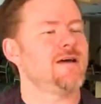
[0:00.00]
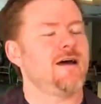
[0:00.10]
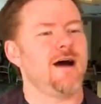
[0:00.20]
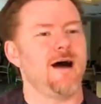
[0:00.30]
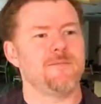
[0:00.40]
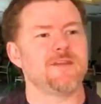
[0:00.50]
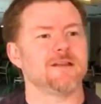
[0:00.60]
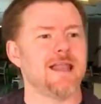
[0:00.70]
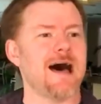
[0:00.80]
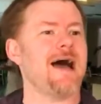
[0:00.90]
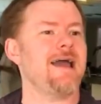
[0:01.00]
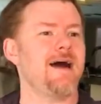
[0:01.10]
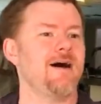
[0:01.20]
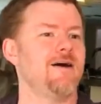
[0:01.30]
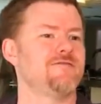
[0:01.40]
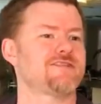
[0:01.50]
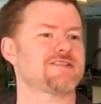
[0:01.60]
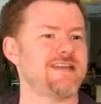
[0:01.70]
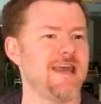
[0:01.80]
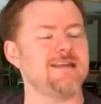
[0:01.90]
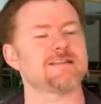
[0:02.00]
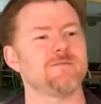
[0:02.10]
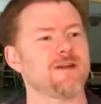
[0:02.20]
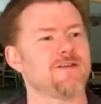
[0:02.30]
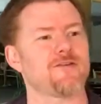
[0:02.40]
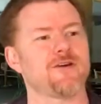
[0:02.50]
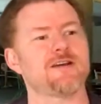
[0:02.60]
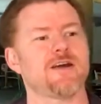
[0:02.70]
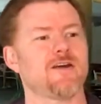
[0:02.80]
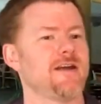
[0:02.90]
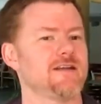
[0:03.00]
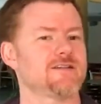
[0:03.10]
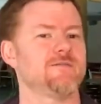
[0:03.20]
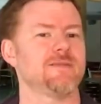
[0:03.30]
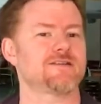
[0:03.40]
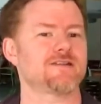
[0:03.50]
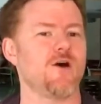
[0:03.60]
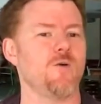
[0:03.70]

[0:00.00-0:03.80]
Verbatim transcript: Um, the lie of statism and authoritarianism is so